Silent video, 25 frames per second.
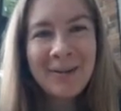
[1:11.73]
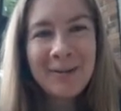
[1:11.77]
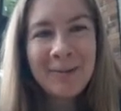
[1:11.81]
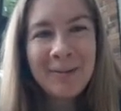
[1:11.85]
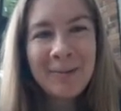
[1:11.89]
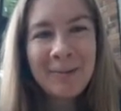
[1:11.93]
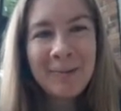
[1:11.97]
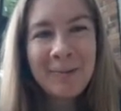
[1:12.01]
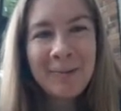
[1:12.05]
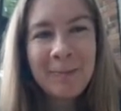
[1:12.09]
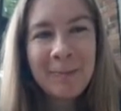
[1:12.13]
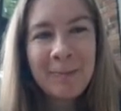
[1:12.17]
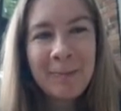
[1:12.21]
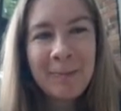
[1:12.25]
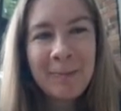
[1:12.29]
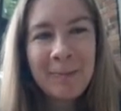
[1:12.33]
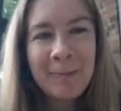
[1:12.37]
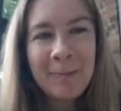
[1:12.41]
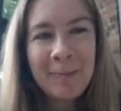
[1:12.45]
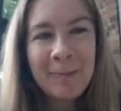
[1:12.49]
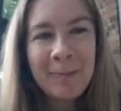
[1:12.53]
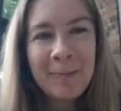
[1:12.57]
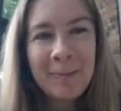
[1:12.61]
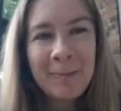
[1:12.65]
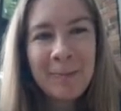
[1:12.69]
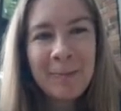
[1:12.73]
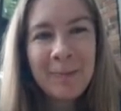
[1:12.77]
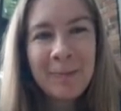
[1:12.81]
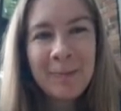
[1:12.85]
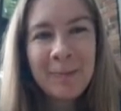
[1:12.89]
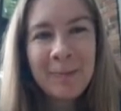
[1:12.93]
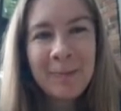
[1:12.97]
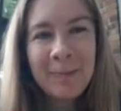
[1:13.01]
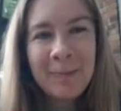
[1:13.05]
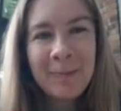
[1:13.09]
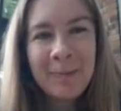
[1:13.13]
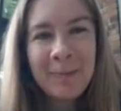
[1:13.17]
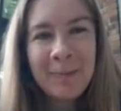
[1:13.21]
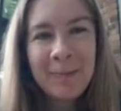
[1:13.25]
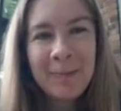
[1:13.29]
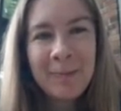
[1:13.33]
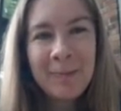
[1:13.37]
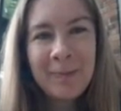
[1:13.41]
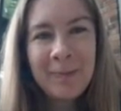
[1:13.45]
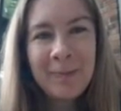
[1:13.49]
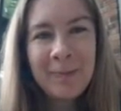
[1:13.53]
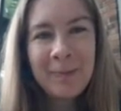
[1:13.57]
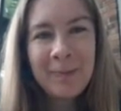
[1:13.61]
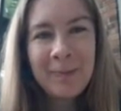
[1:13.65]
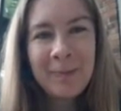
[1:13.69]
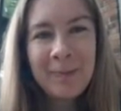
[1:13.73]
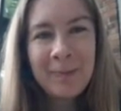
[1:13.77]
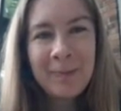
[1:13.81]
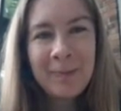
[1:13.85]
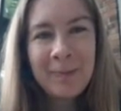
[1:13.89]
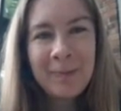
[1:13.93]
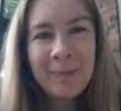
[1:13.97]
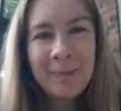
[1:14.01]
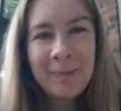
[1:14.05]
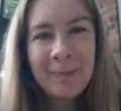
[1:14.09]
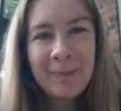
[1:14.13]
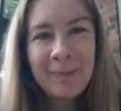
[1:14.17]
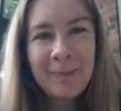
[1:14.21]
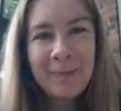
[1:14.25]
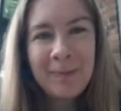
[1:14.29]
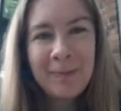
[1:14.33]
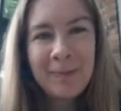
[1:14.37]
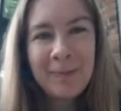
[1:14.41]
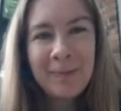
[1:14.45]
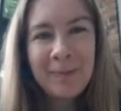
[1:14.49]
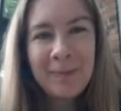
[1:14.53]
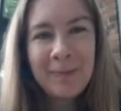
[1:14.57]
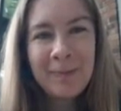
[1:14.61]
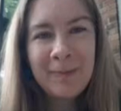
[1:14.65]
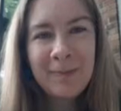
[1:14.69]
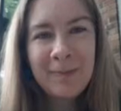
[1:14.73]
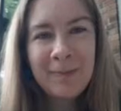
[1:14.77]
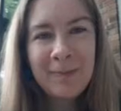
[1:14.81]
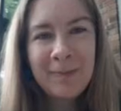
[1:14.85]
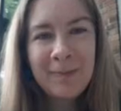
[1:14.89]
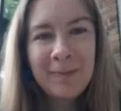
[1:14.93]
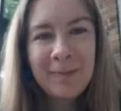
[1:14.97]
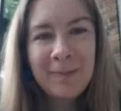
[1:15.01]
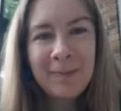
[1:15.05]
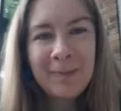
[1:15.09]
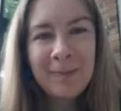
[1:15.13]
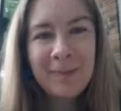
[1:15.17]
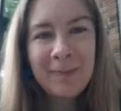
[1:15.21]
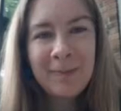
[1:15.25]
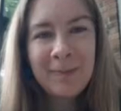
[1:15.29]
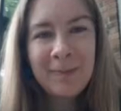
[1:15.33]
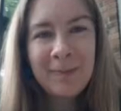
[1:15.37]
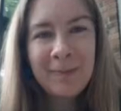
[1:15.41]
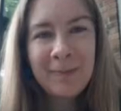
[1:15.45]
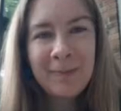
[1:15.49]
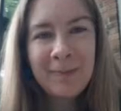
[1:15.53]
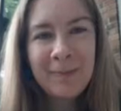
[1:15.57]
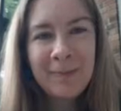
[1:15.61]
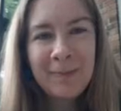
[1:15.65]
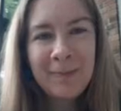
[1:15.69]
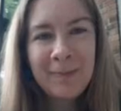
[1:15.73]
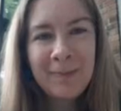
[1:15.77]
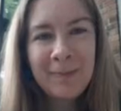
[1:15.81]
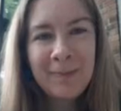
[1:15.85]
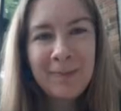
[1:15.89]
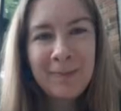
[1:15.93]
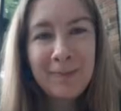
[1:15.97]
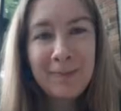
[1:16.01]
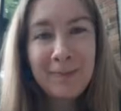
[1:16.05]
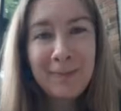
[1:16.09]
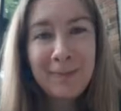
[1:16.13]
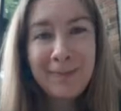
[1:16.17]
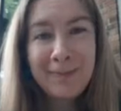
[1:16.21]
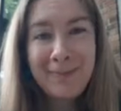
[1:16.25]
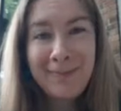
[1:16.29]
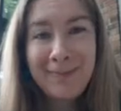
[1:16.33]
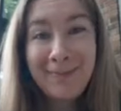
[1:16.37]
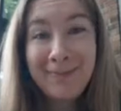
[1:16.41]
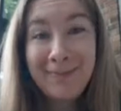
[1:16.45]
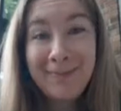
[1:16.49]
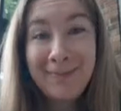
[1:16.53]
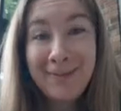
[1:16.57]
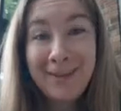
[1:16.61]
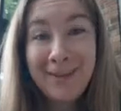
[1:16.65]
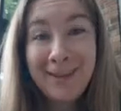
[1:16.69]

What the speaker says: (not speaking)